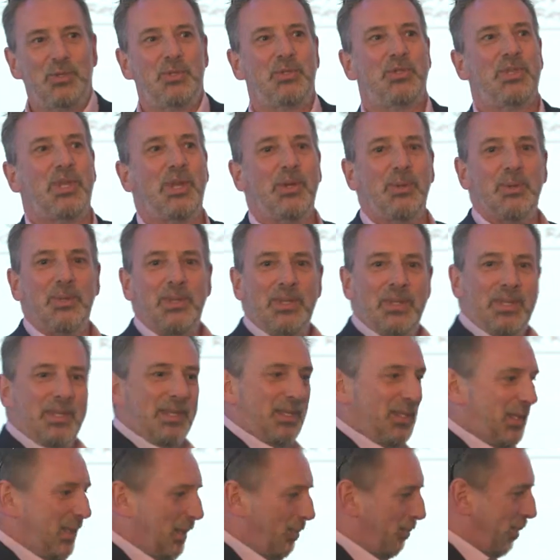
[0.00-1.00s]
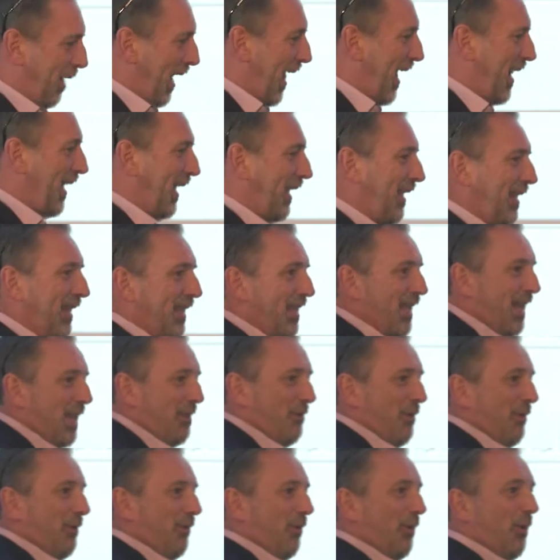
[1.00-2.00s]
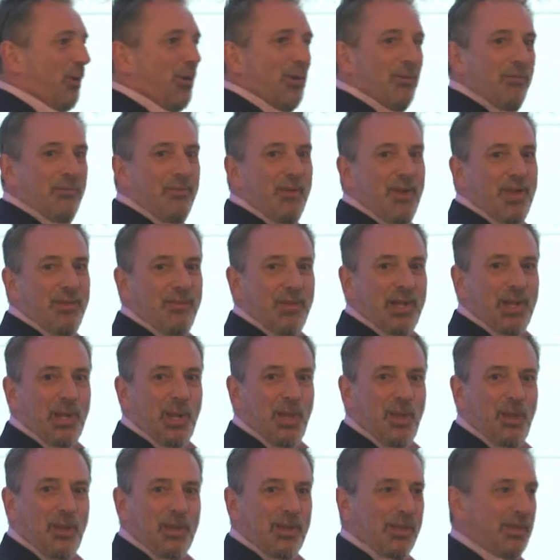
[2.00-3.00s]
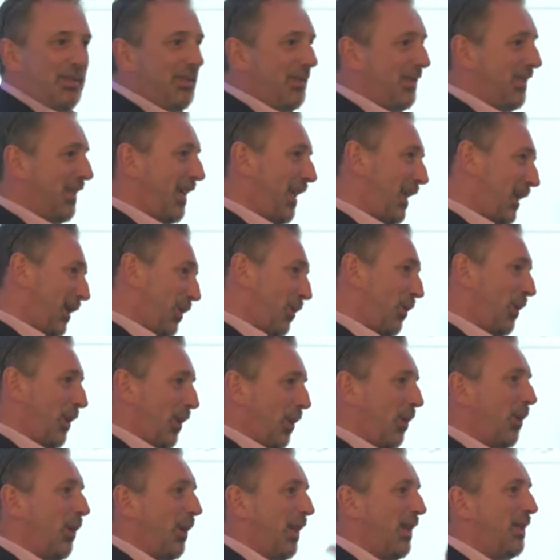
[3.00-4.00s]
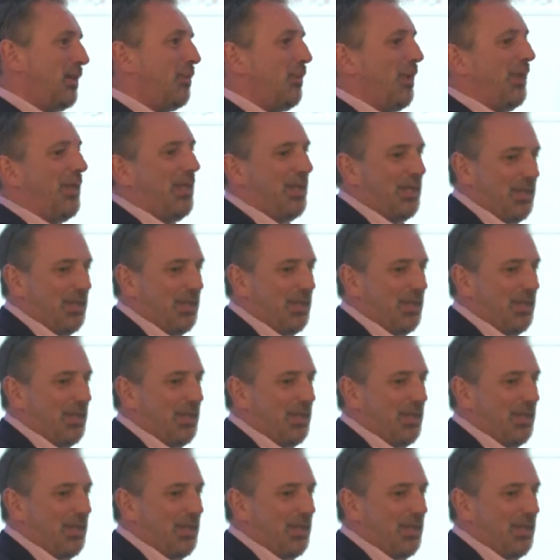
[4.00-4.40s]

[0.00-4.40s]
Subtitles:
So you're planning the day before at 5 o'clock, you're telling all your hauliers what they're